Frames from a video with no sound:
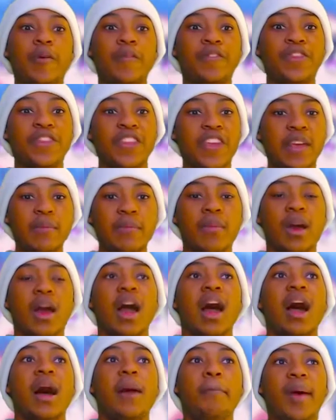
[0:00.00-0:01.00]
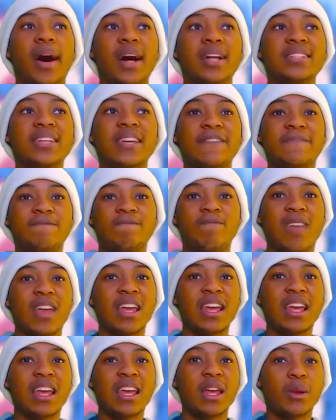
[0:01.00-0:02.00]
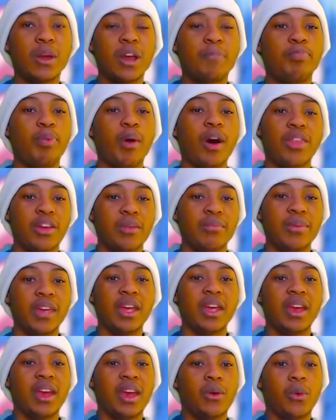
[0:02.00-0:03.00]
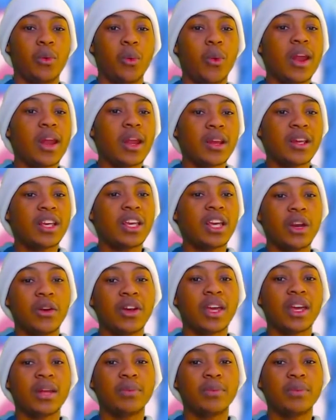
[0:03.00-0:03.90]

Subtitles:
of theme, but it bothered me when hearing